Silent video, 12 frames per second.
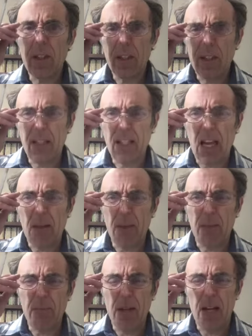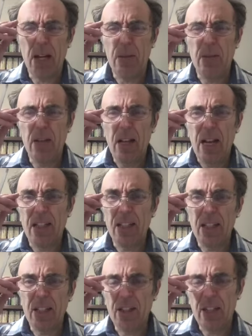get the atomic bomb and
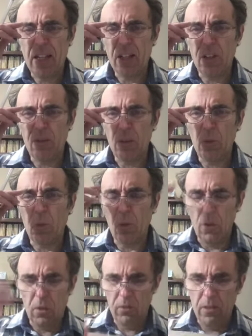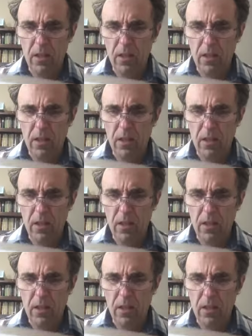then he'd take over the world.